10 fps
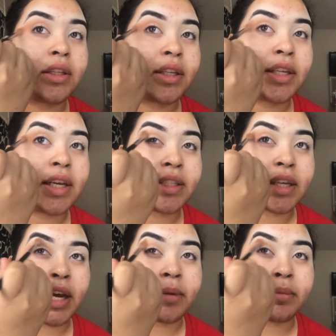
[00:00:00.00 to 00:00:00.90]
the
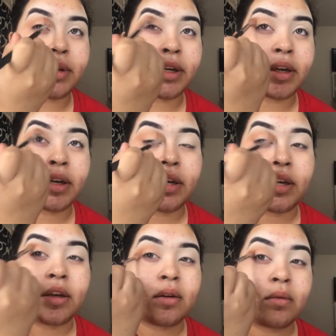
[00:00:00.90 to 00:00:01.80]
daytime, but
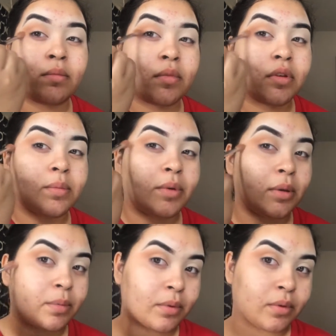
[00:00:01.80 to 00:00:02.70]
most
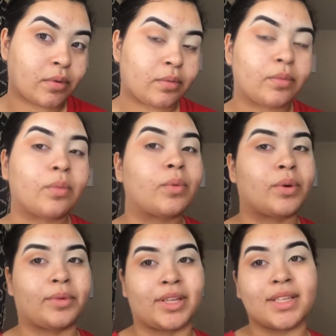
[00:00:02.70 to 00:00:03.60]
people want
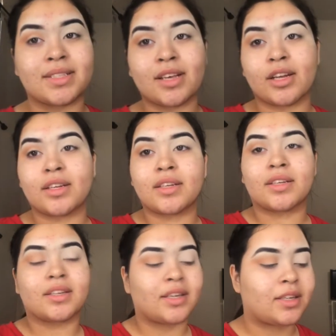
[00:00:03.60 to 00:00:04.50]
to wear this
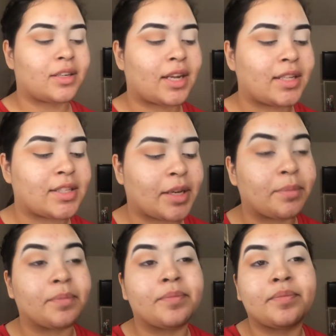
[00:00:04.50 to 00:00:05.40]
on a nighttime.